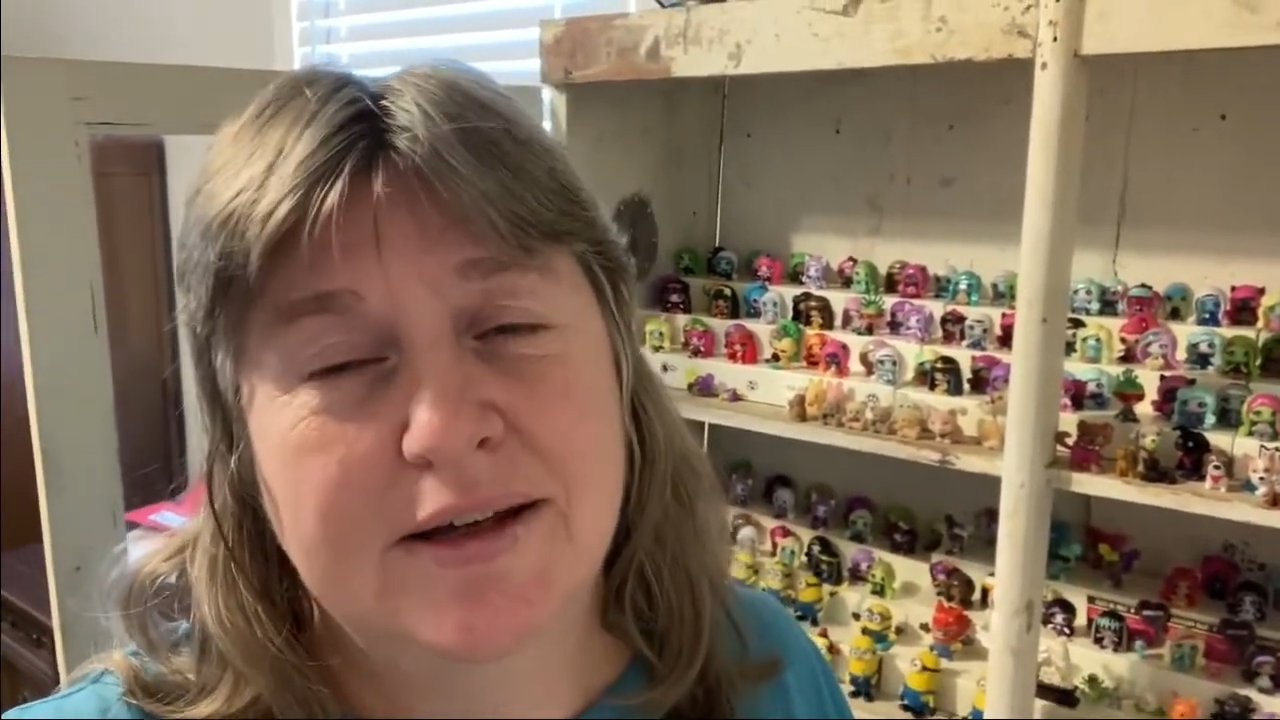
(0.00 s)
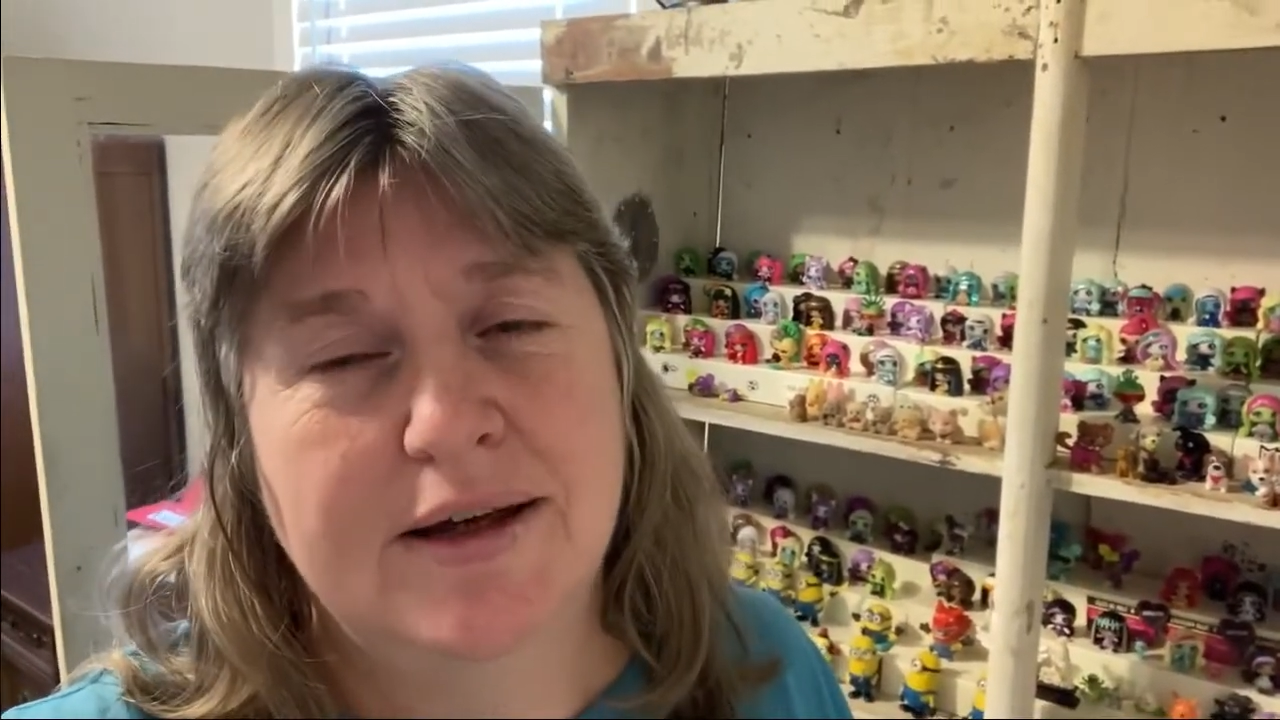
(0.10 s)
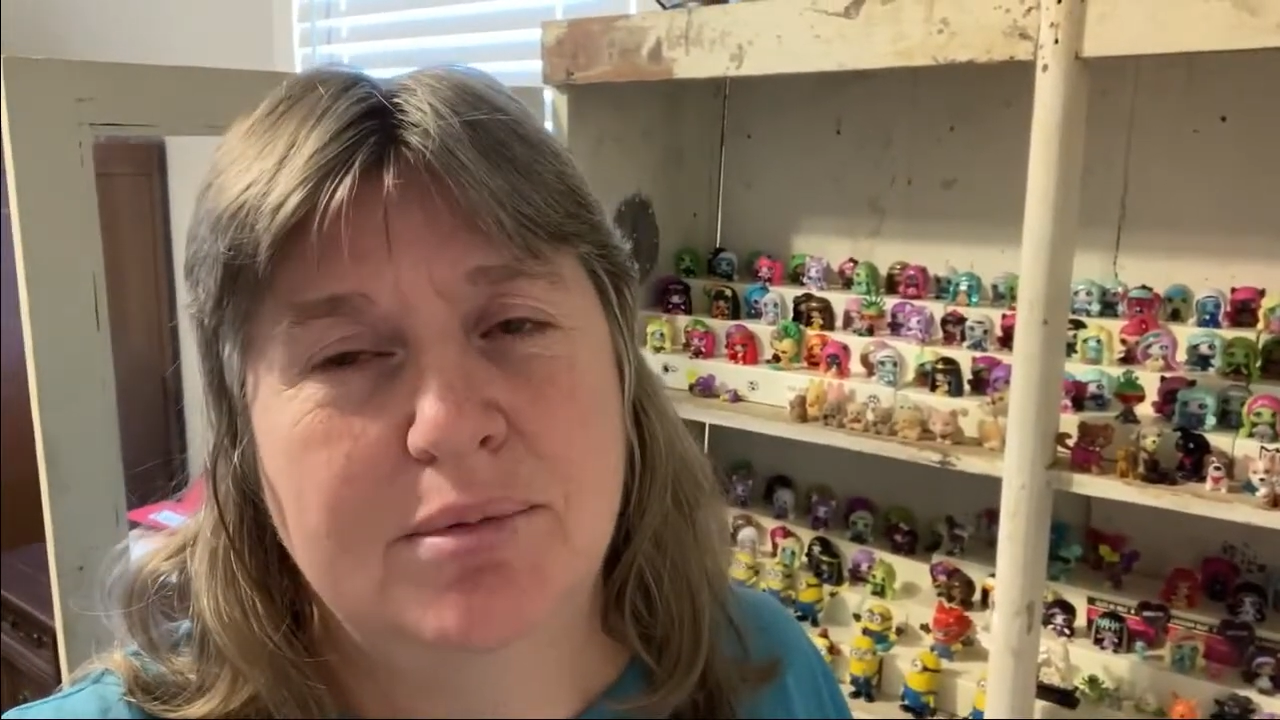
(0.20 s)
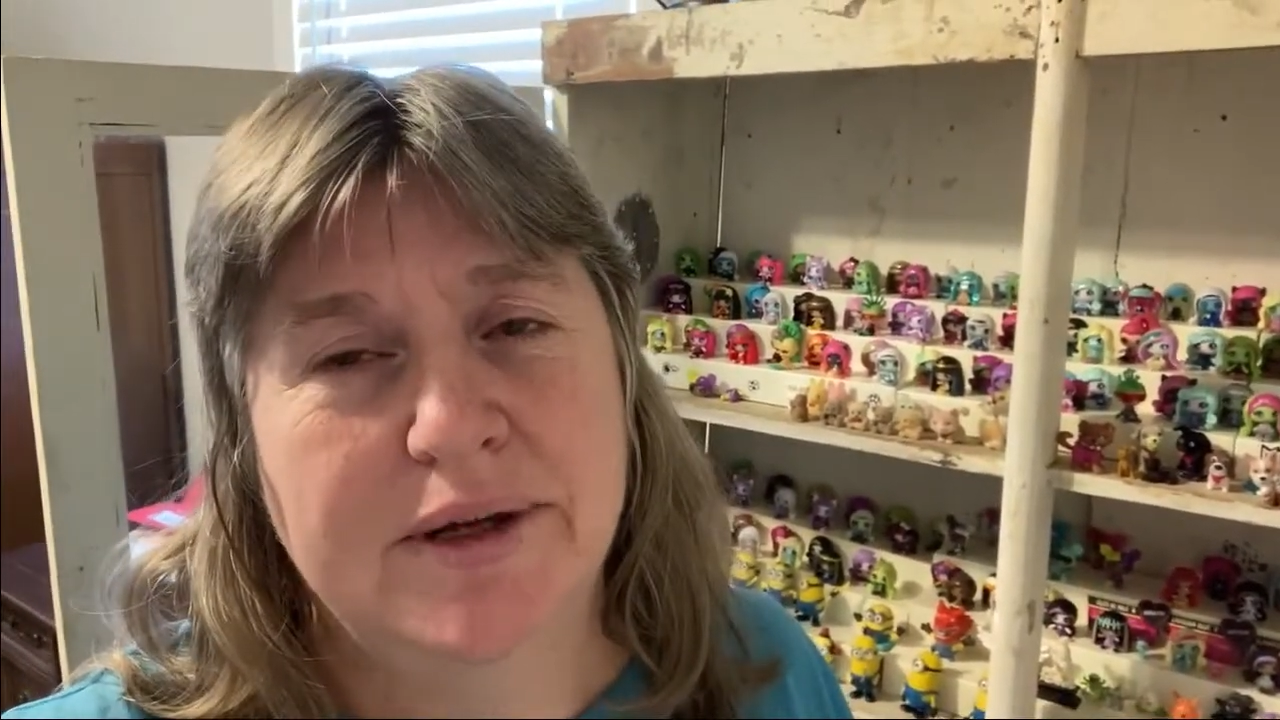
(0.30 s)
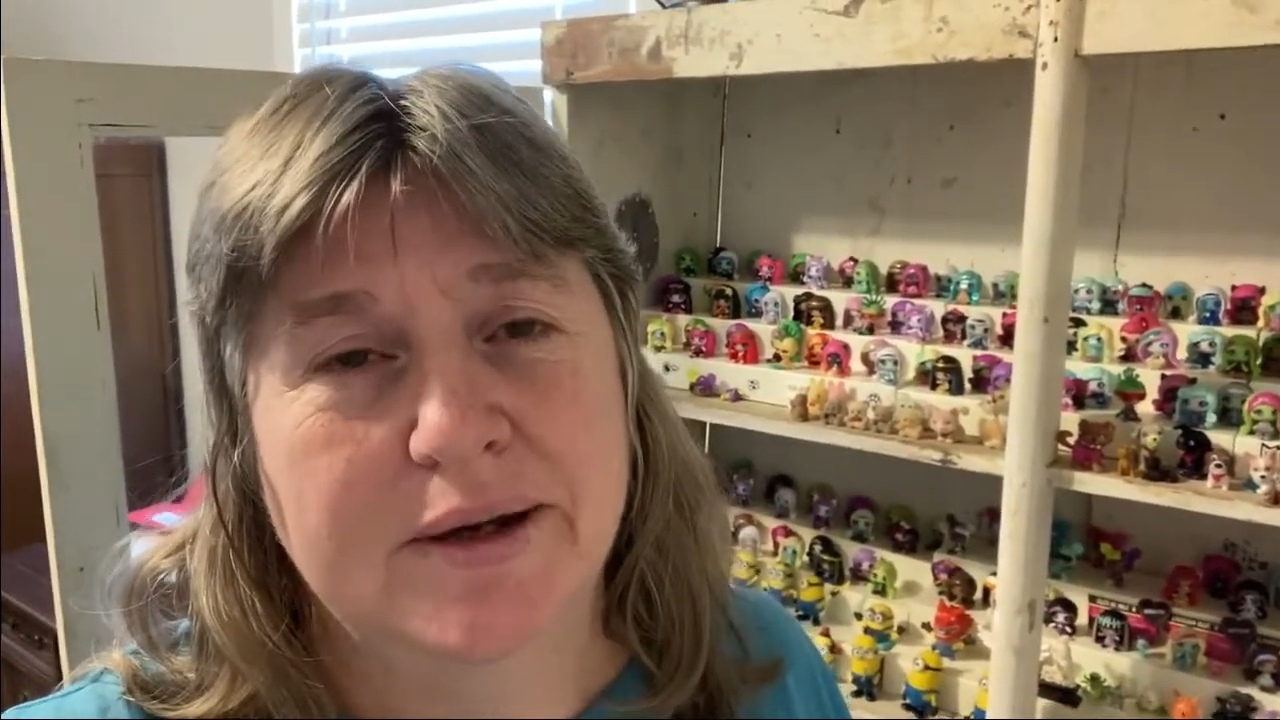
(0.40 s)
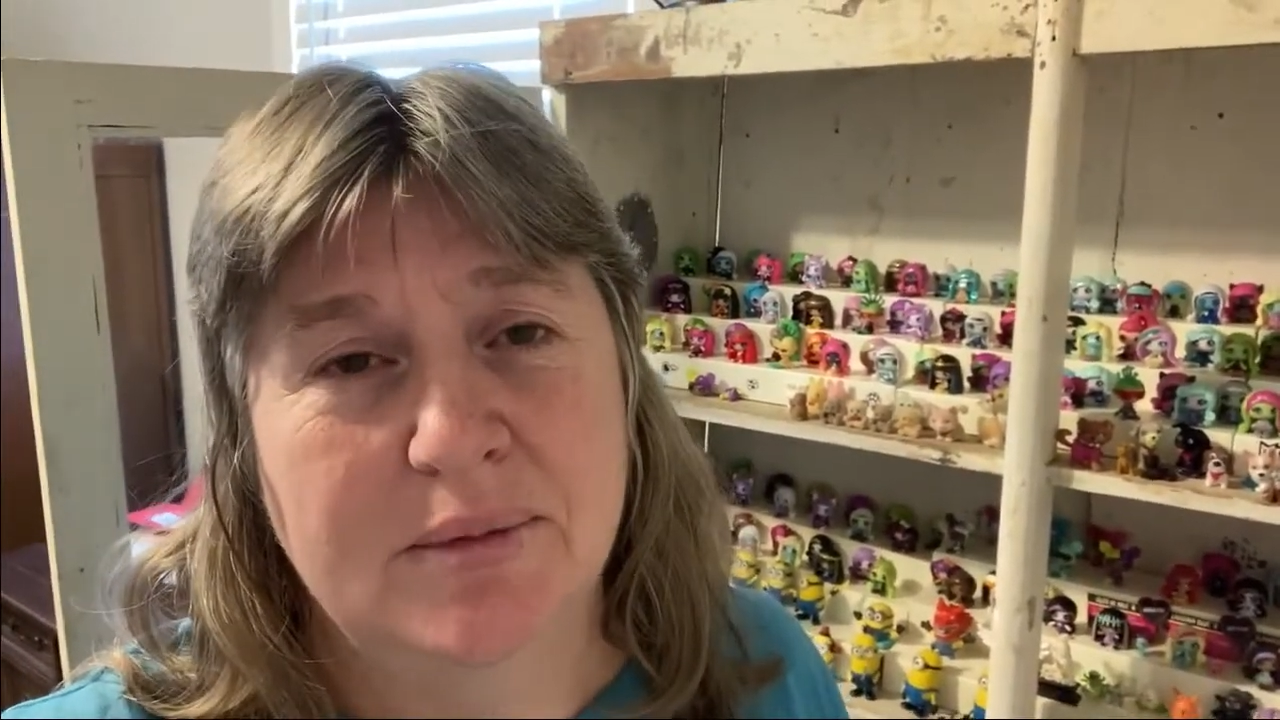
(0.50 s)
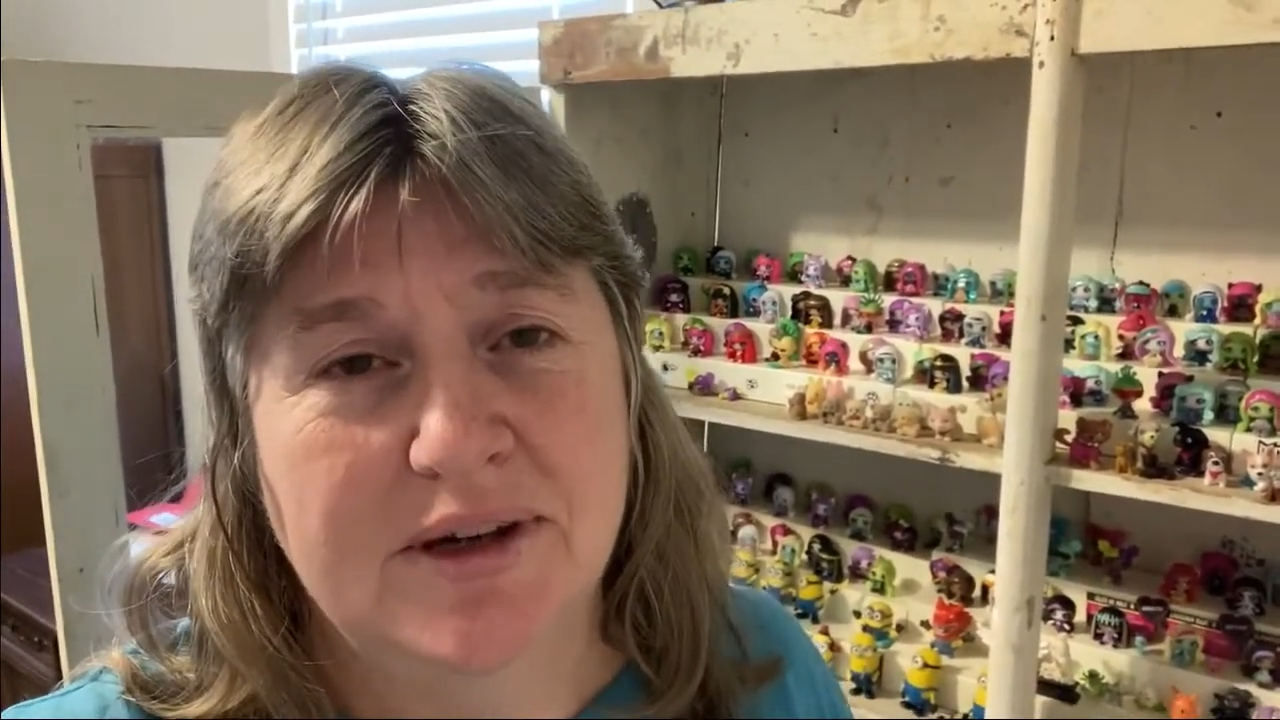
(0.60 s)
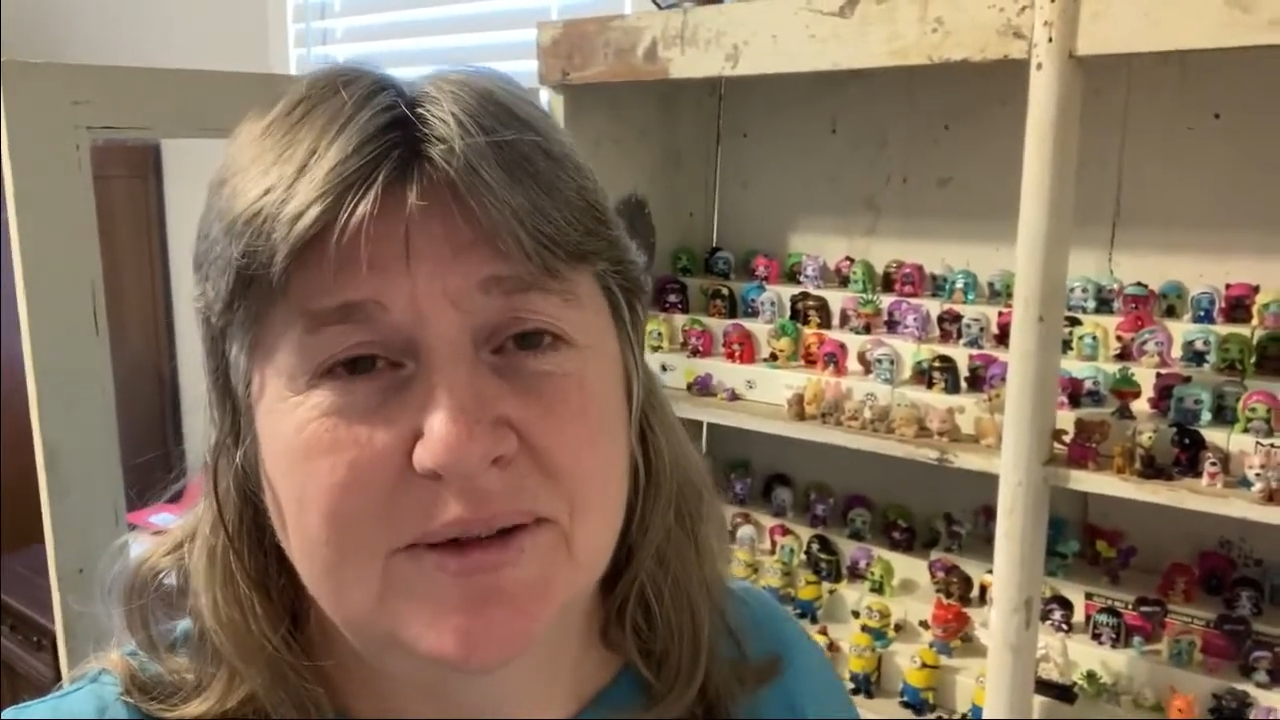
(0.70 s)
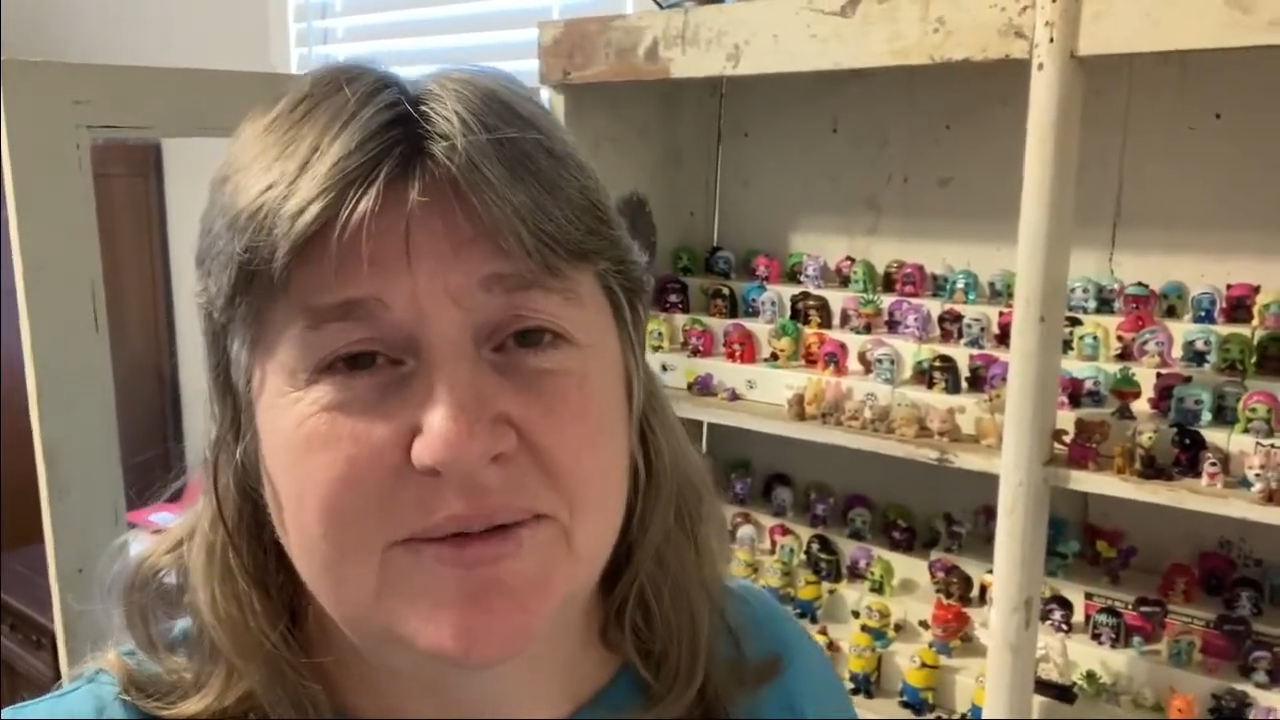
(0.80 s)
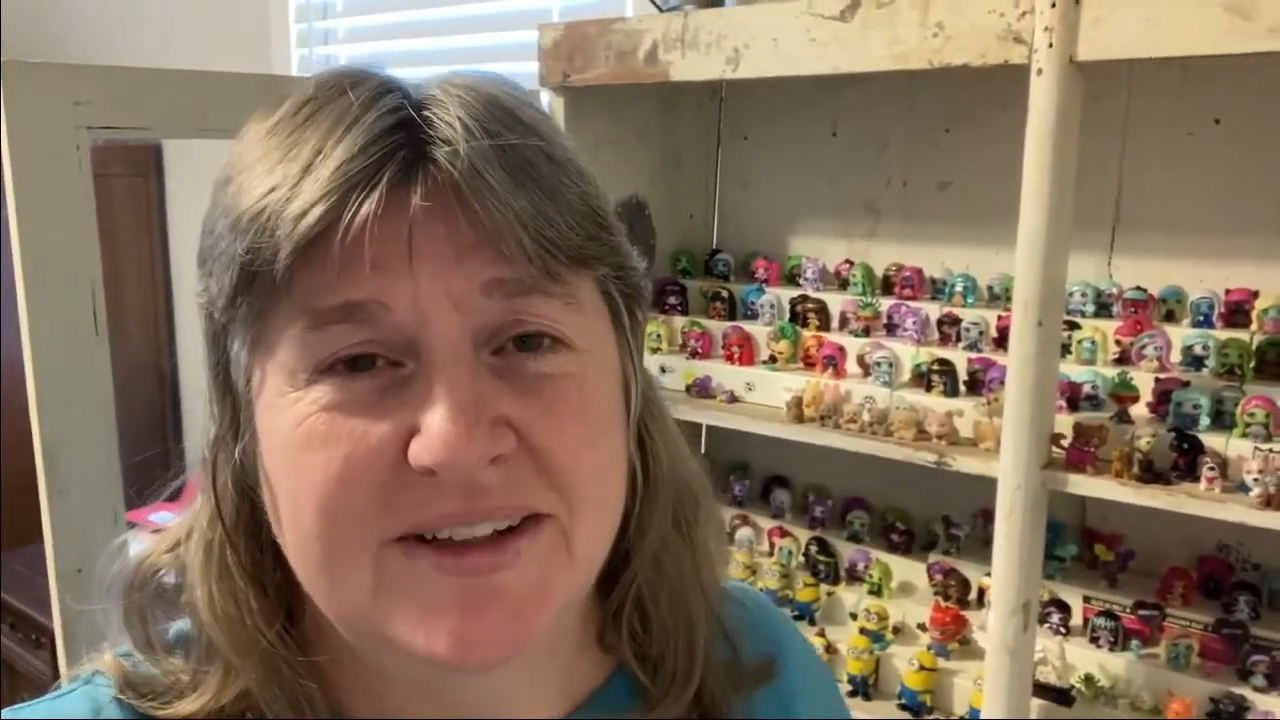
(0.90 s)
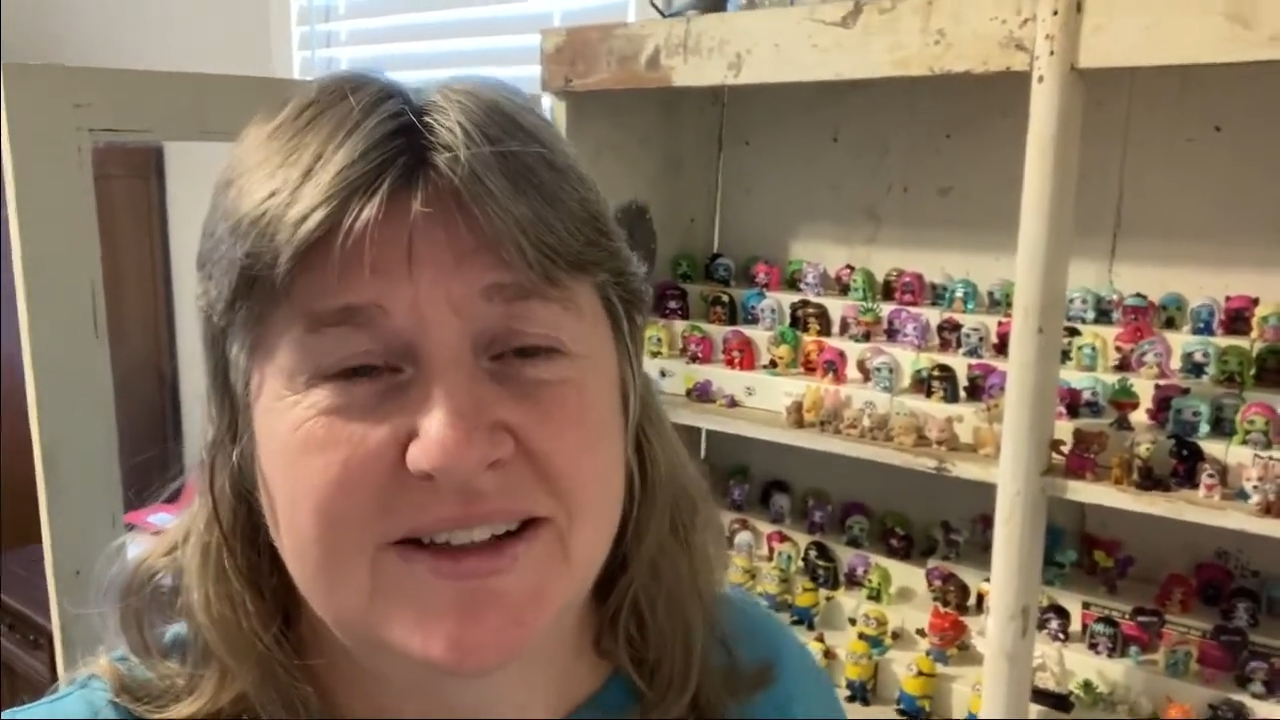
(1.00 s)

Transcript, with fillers: I pick them up.